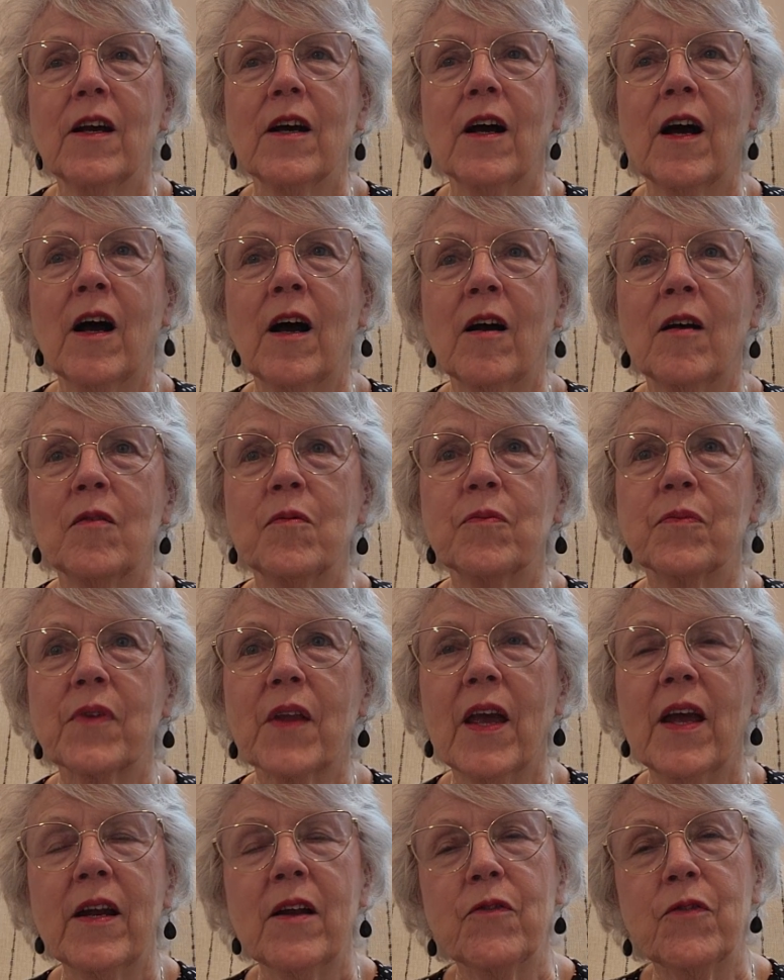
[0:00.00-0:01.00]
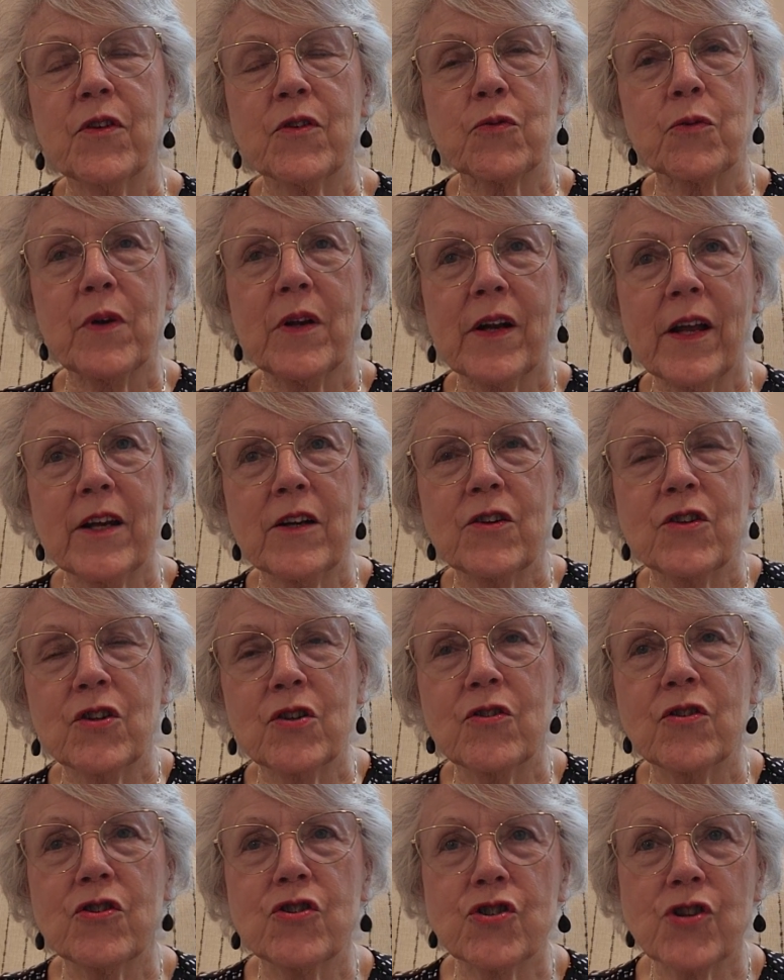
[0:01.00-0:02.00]
And if it's related to
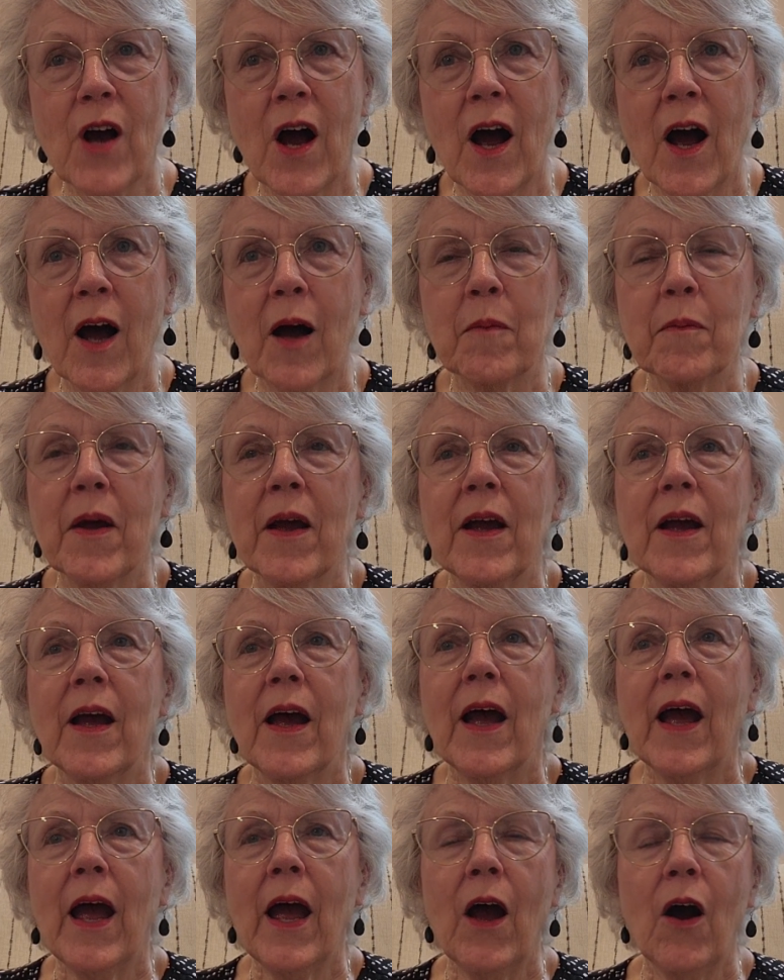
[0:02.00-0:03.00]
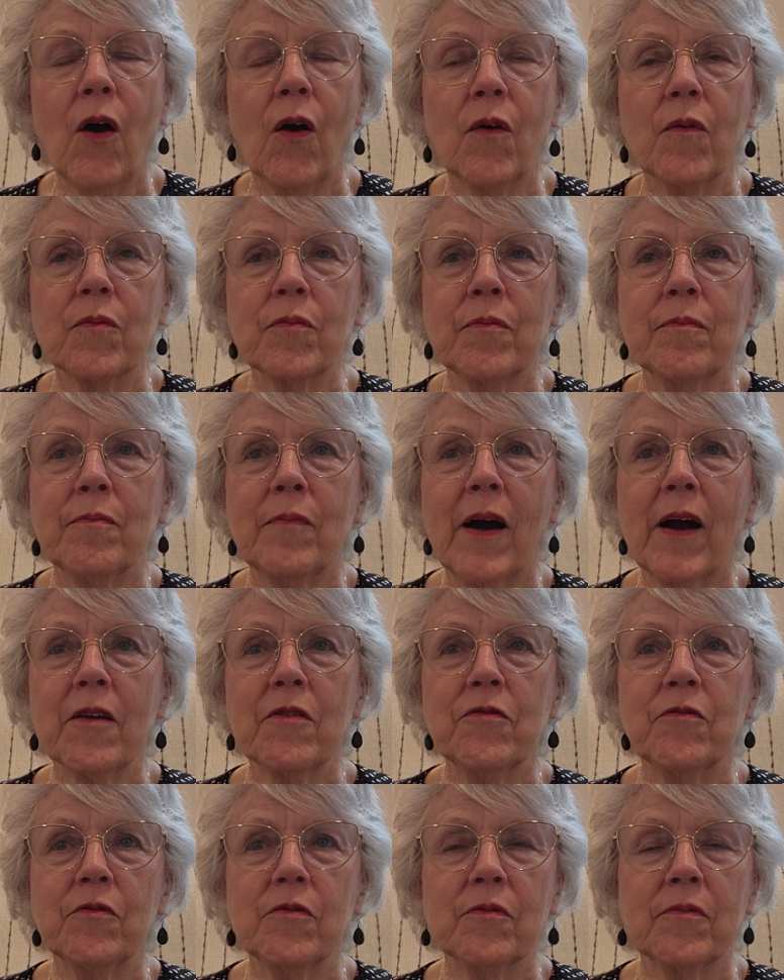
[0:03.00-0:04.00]
the job, how I'm
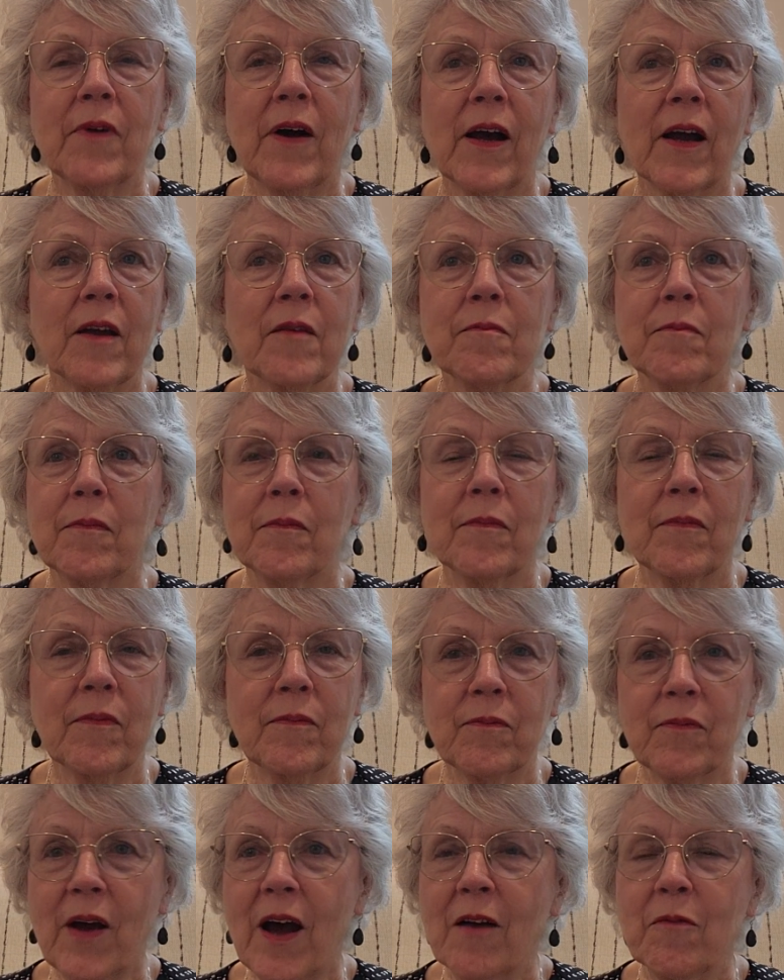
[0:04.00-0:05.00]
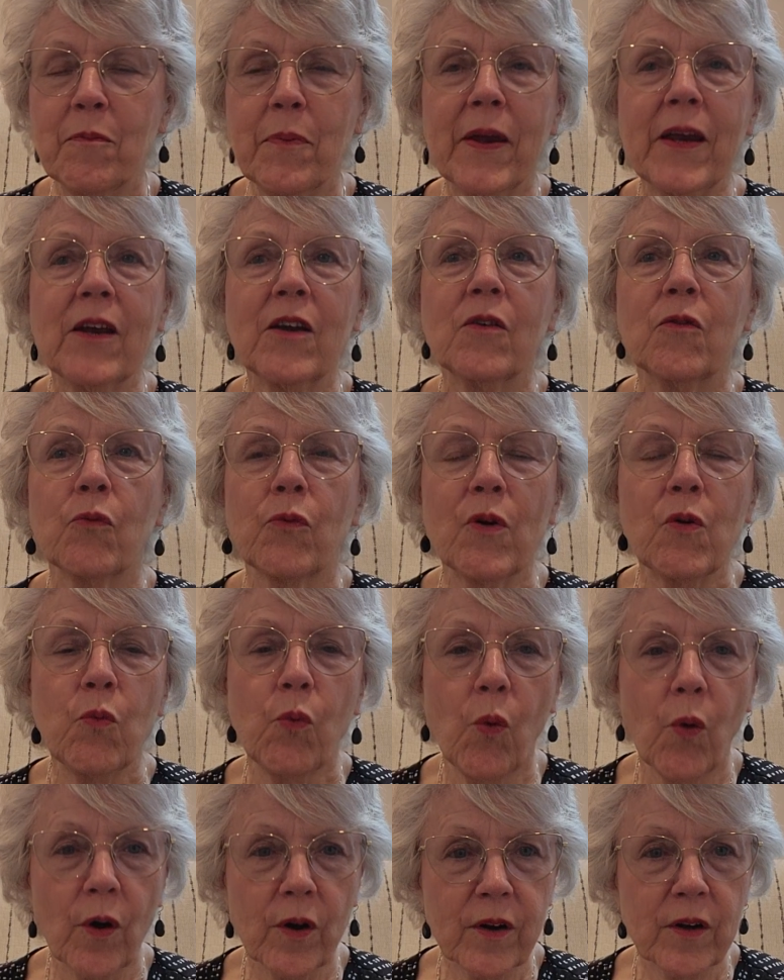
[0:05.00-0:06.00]
being
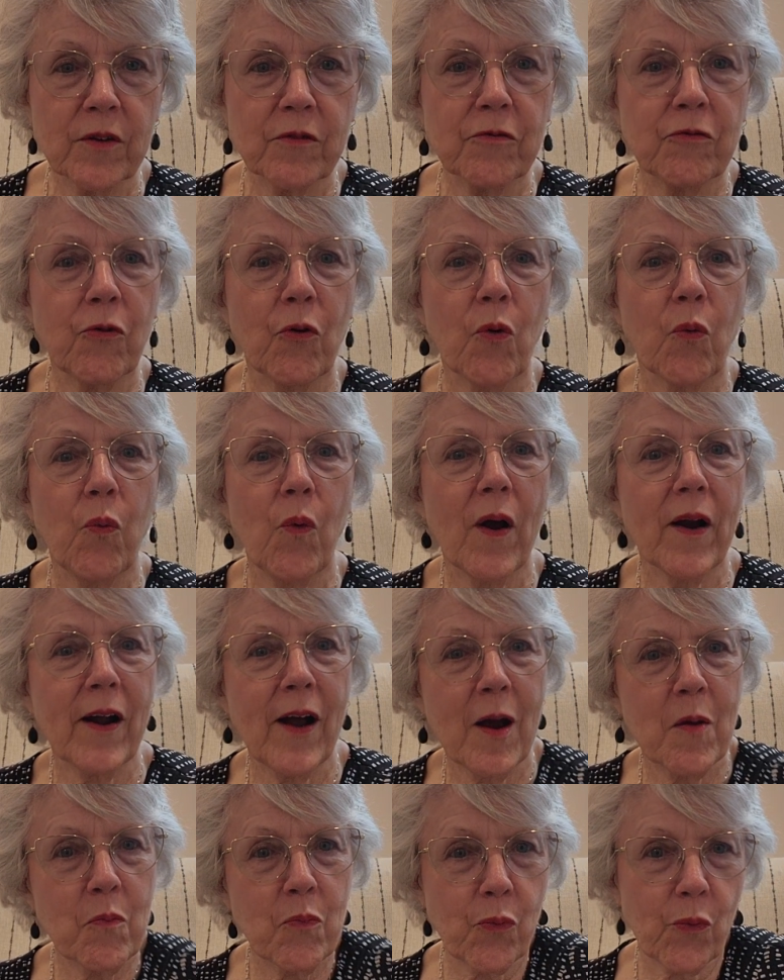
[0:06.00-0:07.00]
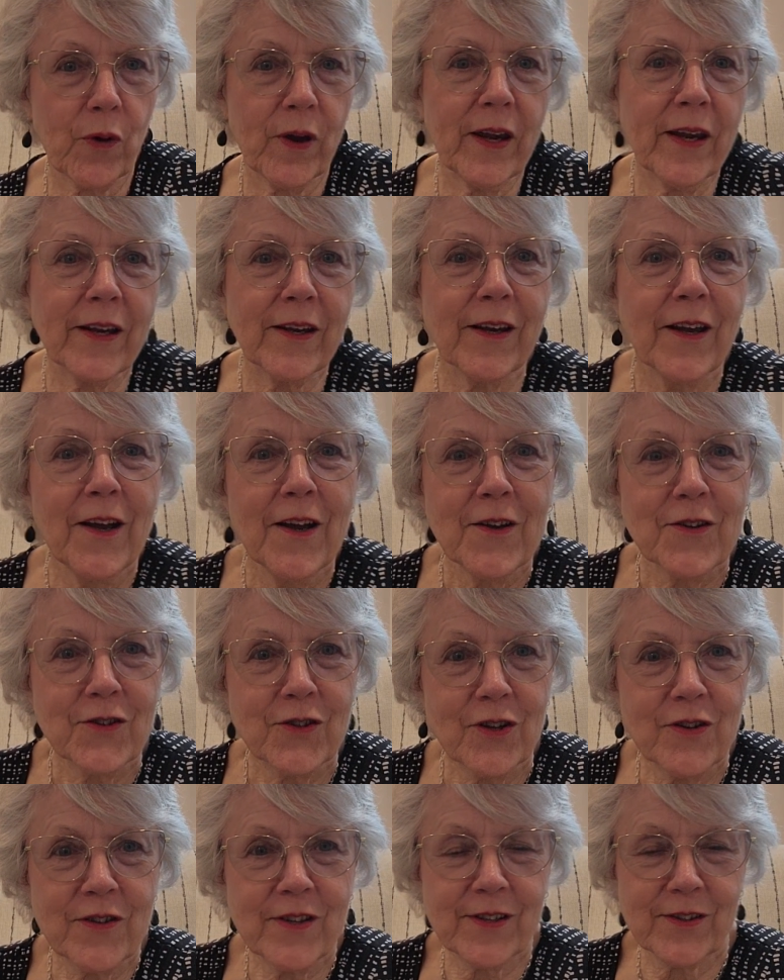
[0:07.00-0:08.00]
rewarded for what I bring
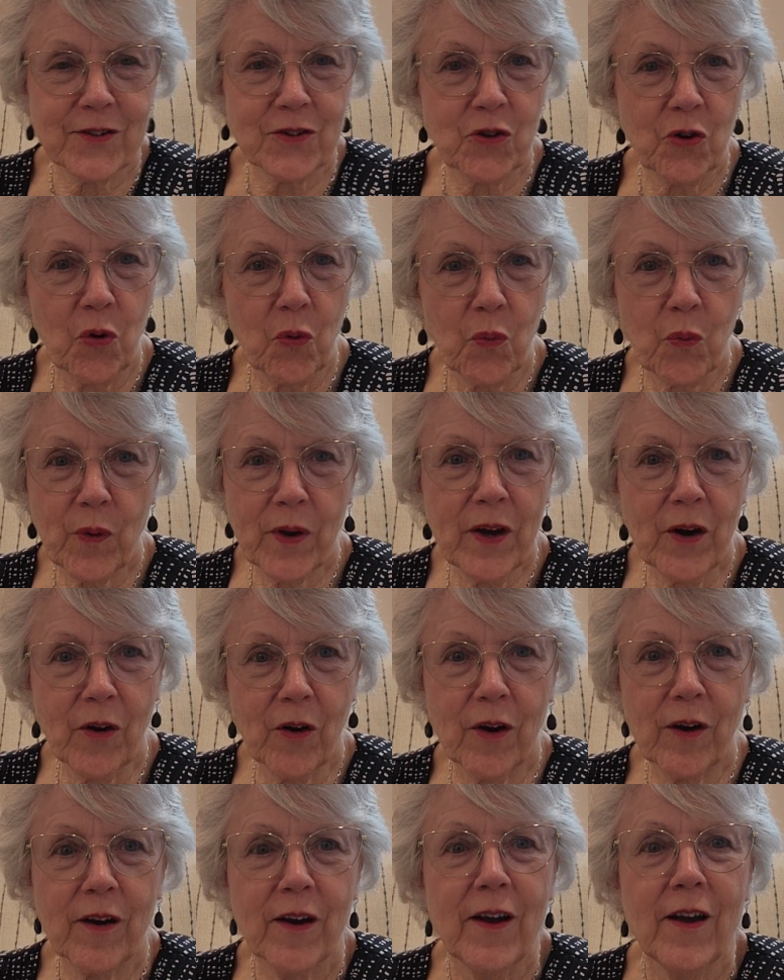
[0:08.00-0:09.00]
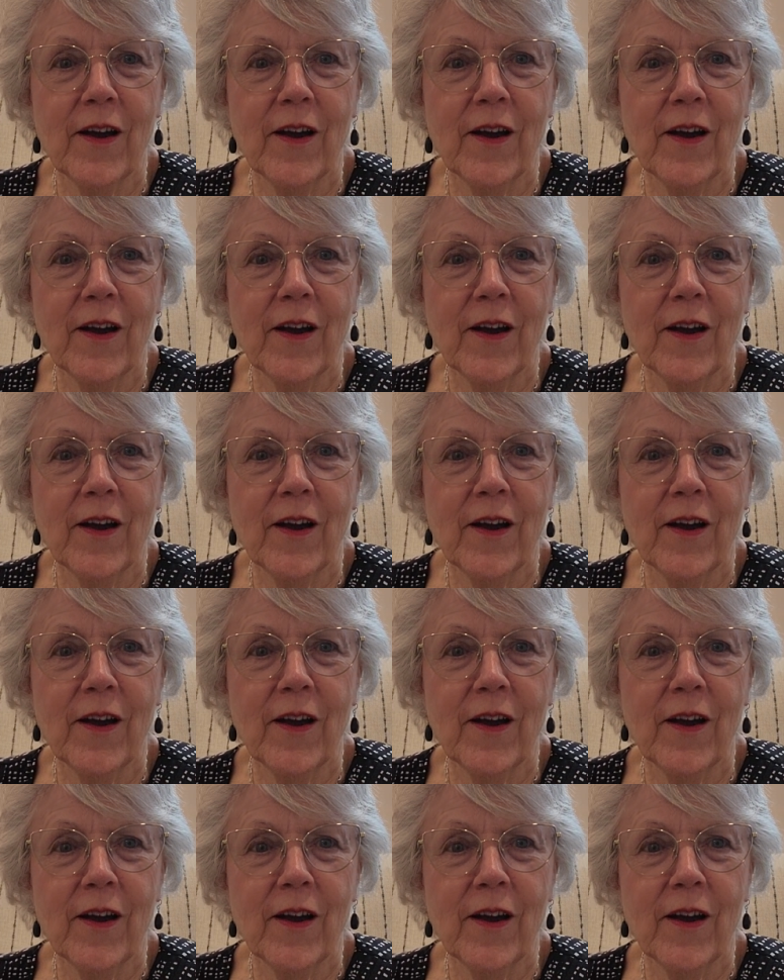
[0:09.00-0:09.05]
to this career.